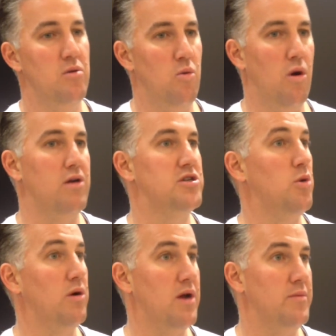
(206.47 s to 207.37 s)
where our
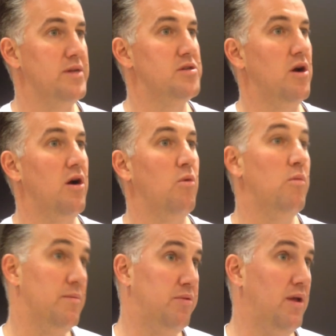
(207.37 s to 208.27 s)
shortcomings are
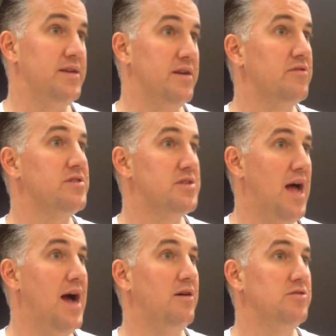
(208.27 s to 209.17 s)
when we play different
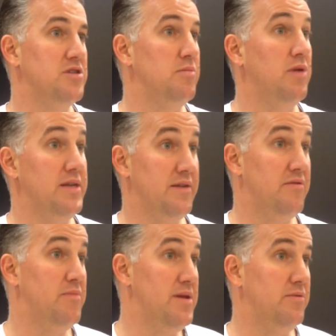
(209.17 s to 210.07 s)
styles and you play
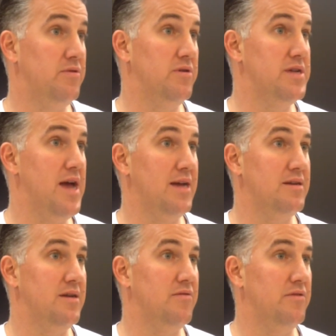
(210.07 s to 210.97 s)
different people who attack
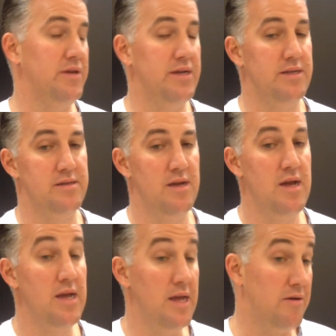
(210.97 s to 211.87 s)
it differently. And it's
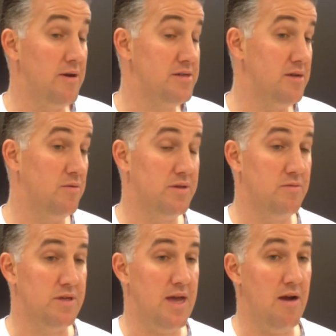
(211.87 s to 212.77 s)
interesting
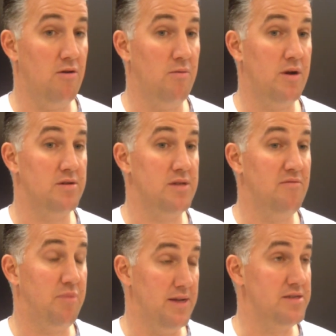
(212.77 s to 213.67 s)
with Carroll because
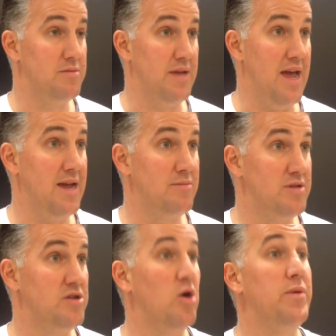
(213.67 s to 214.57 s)
they've played some
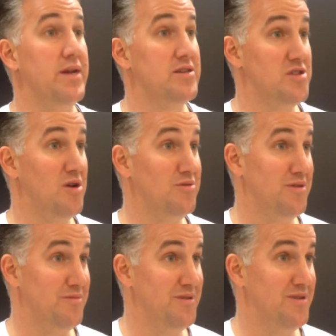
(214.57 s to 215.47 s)
games and nobody has zoned them,